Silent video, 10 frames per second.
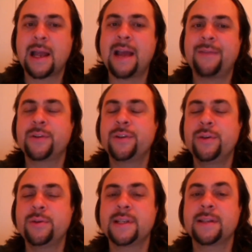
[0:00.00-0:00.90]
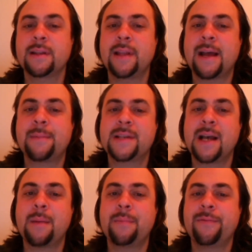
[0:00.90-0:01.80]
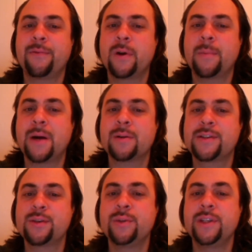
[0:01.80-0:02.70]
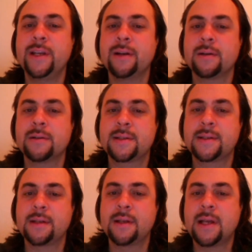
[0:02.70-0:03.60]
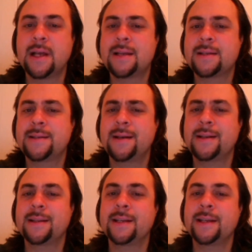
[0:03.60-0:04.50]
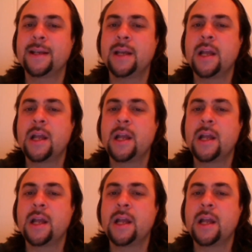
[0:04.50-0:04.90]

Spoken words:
After using the laptop for about 2 years, suddenly